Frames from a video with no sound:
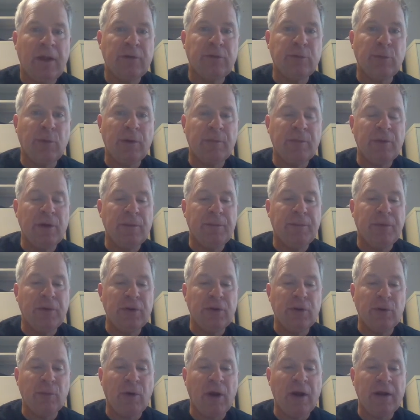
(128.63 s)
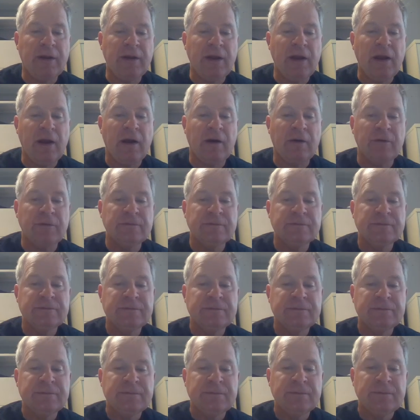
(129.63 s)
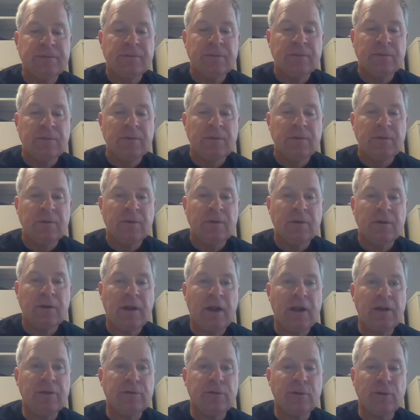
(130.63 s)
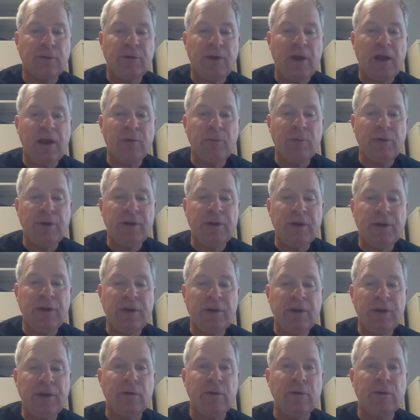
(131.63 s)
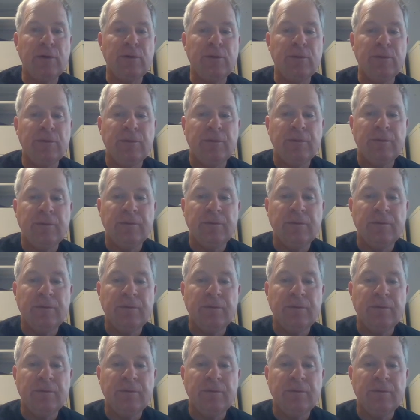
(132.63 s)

That's where I'm going to put you right now. Okay, so now we need to